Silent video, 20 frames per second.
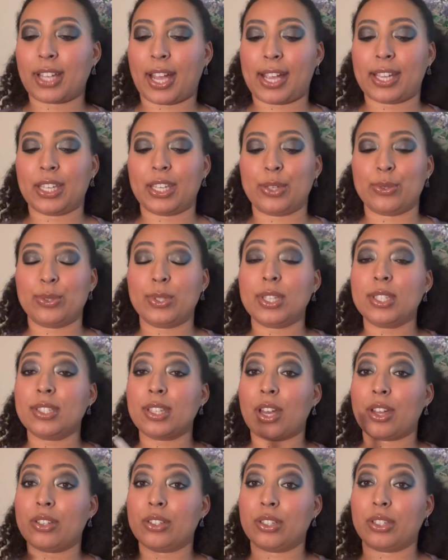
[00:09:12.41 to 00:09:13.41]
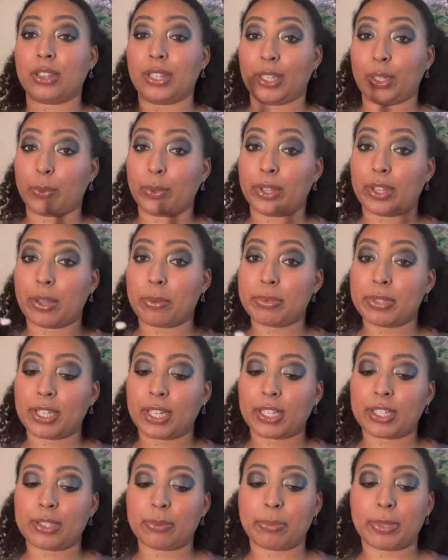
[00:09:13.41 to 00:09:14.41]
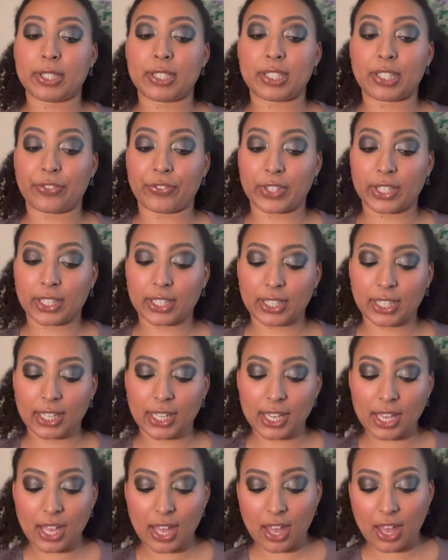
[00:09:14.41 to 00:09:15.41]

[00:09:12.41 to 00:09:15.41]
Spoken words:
I use this under liquid lipstick specifically